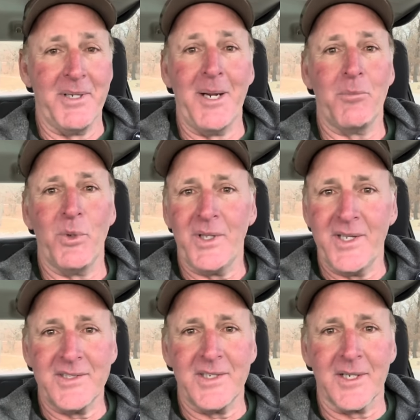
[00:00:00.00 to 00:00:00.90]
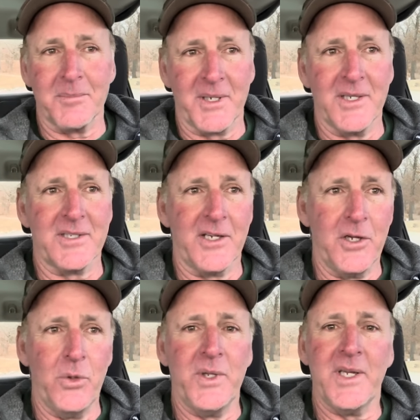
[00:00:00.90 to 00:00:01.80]
but I'm realistic because I
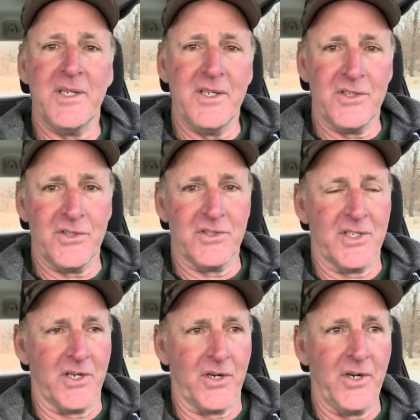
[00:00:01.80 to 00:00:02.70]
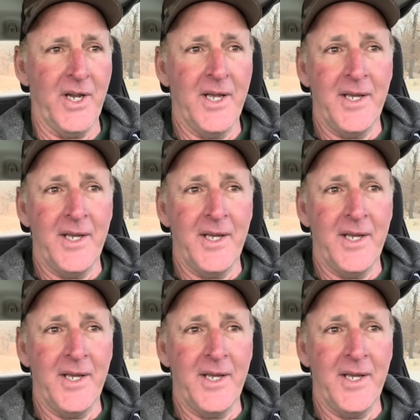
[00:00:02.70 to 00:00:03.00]
know the conditions here.